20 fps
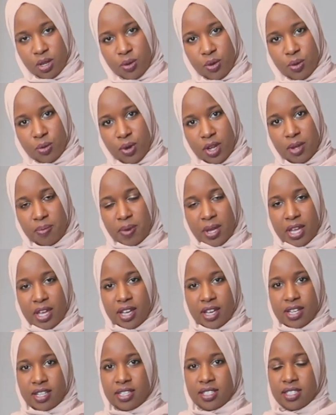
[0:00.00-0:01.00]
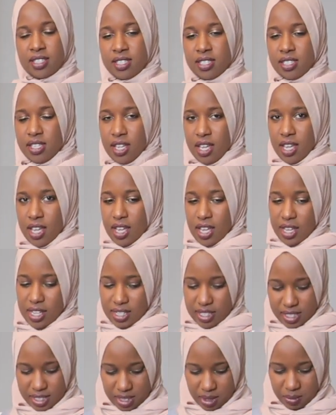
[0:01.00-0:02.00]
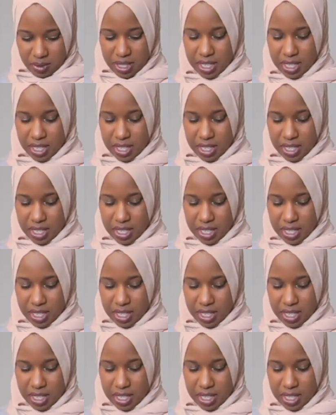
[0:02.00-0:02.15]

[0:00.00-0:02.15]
it with white pants and some